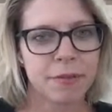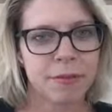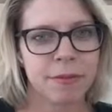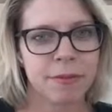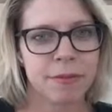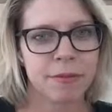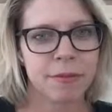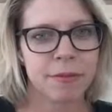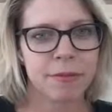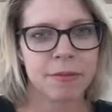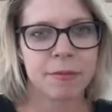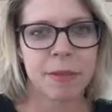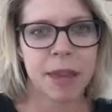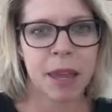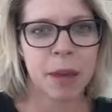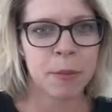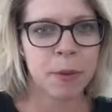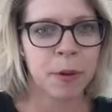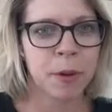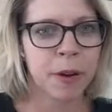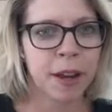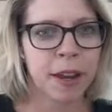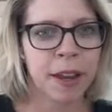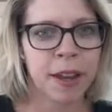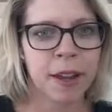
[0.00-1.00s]

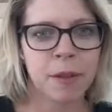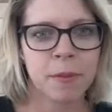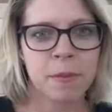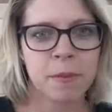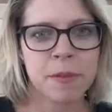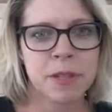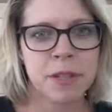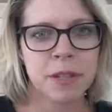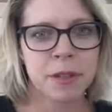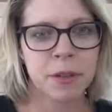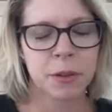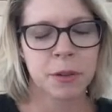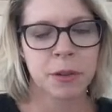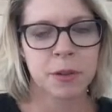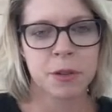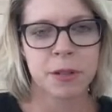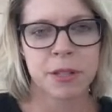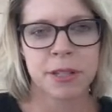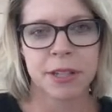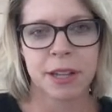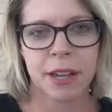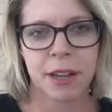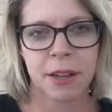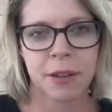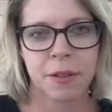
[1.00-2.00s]
mammograms and
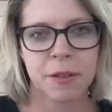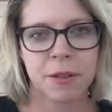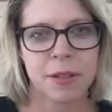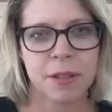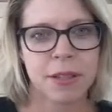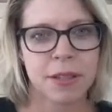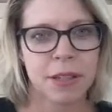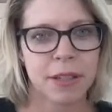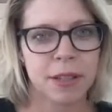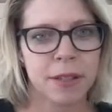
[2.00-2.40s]
ultrasounds.